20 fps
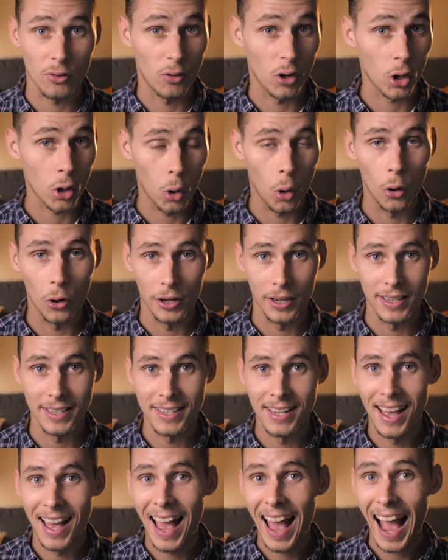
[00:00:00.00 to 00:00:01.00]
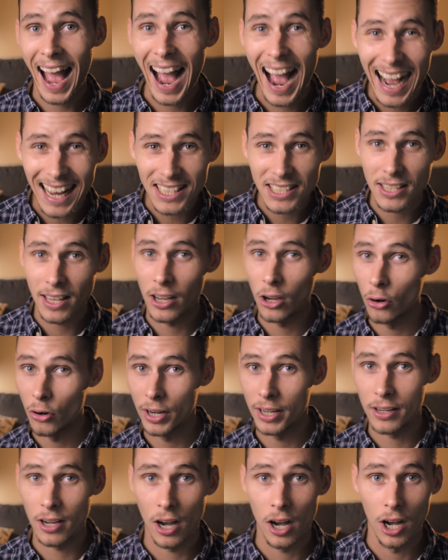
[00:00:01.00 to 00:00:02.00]
are recorded as they are
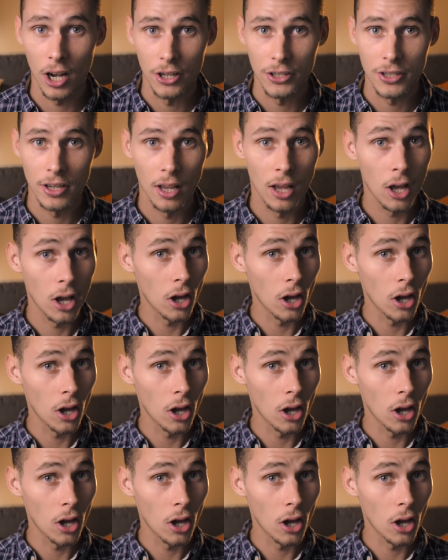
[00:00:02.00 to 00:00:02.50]
incurred